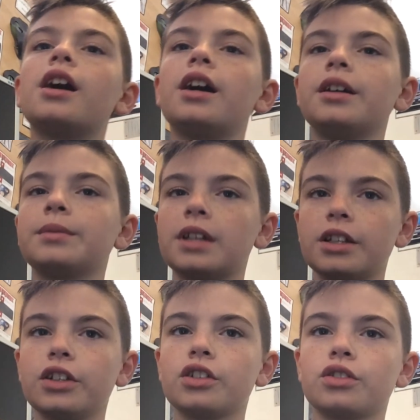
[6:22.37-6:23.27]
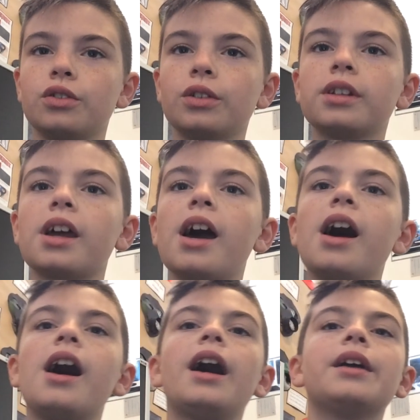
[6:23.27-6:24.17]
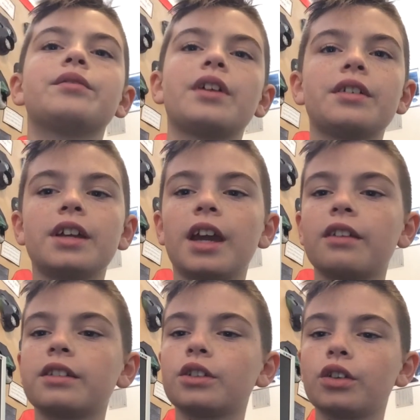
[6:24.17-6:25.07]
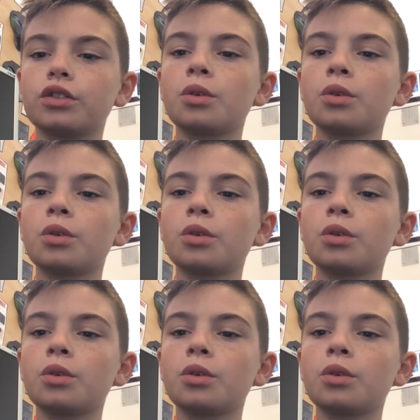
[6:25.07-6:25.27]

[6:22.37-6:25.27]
I am 10 years old. I am very caring